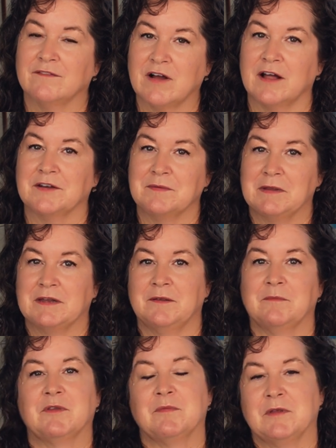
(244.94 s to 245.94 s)
of
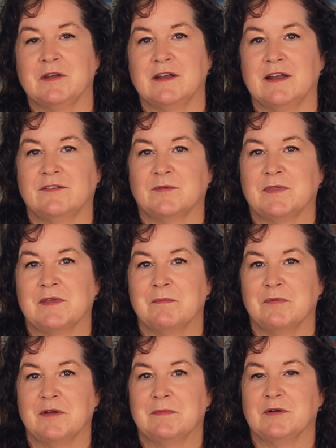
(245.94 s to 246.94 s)
condominium communities within
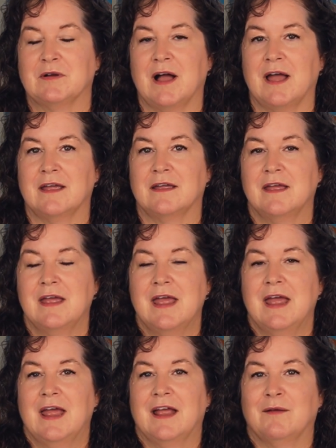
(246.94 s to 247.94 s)
Poipu,
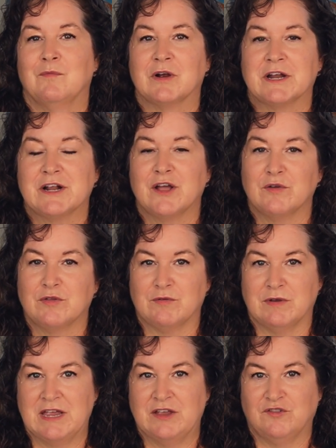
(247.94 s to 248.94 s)
and we're gonna go
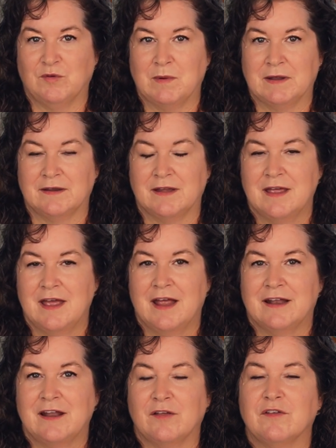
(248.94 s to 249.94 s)
through each one.
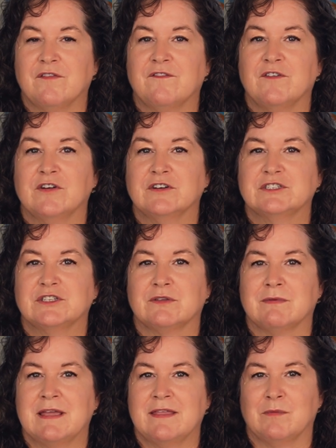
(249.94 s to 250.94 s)
Now the first
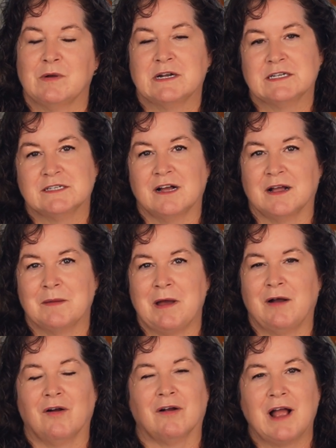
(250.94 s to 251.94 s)
three that we're gonna talk
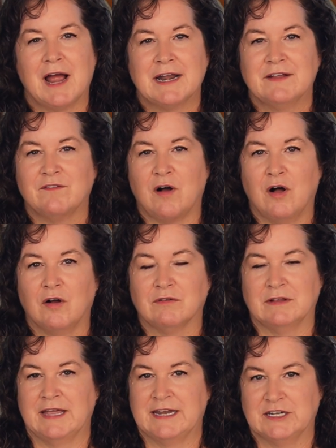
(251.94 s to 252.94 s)
about are kind of all
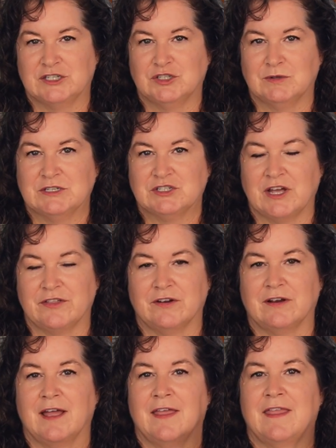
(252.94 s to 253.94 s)
related to each
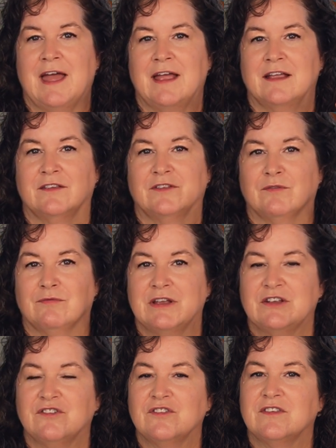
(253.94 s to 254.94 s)
other, and that is the
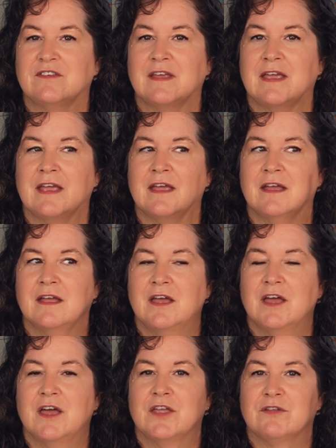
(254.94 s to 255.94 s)
Regency
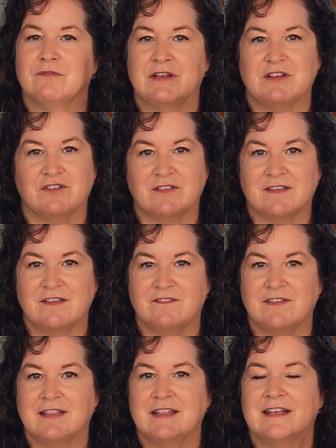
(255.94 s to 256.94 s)

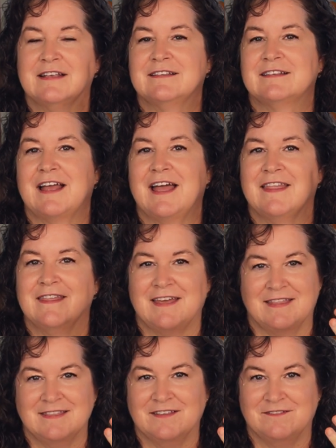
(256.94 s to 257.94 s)
Villas, and
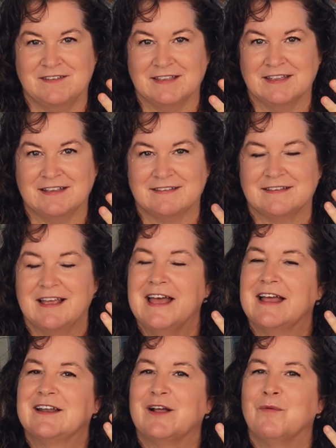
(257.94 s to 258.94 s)
then the Villas.
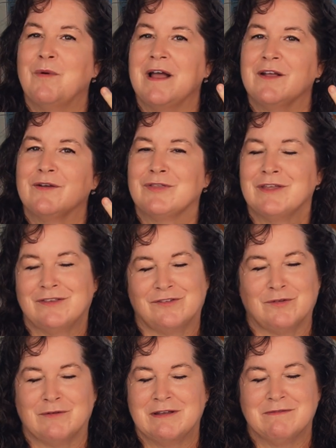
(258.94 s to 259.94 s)
Now, why are
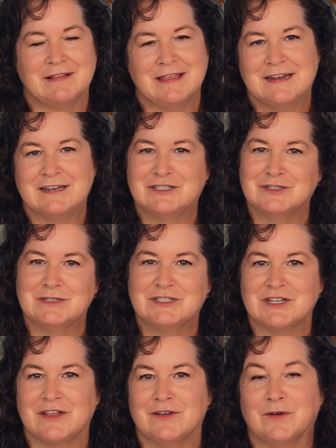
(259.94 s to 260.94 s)
these three related to
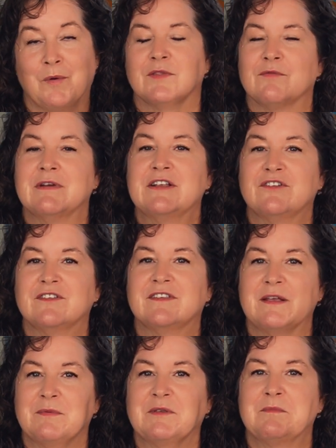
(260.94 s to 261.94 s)
each other? The
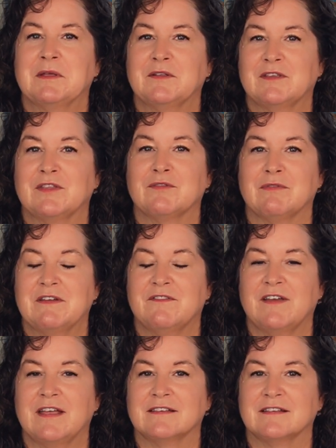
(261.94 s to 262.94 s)
Regency was built in 3
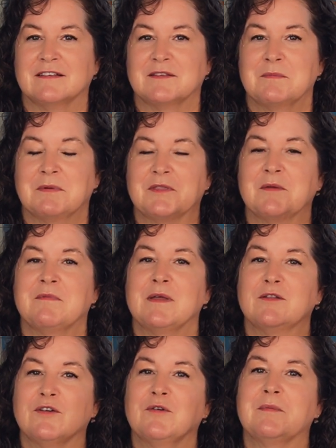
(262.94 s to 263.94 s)
phases, but the
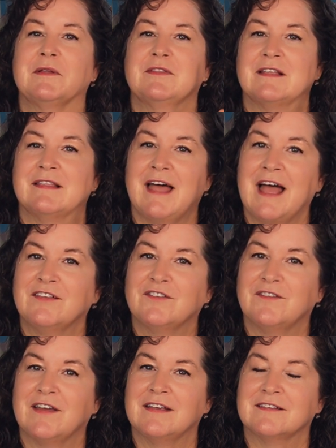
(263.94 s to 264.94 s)
builder who built the
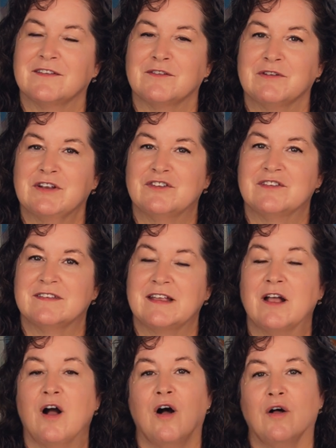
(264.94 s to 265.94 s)
last phase of the
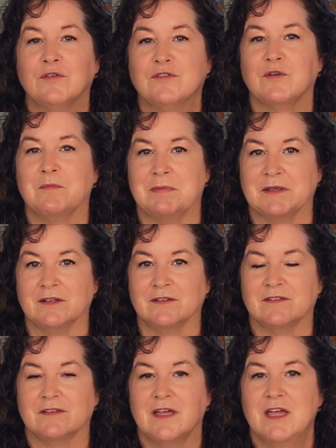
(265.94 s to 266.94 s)
Regency also
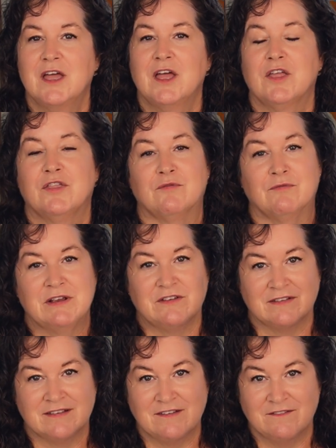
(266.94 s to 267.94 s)
built the
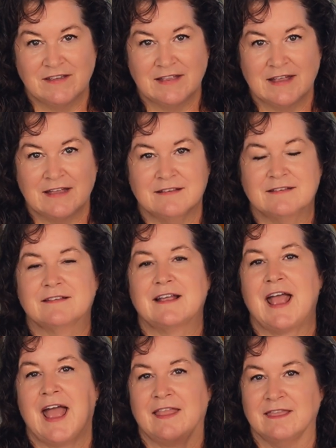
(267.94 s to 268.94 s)
Regency Villas
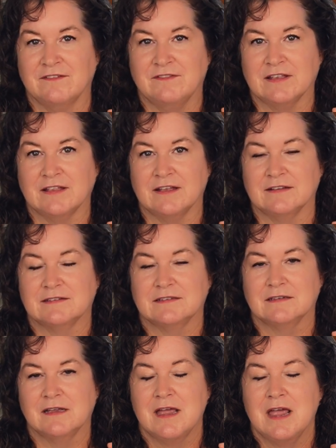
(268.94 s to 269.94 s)
and the Villas.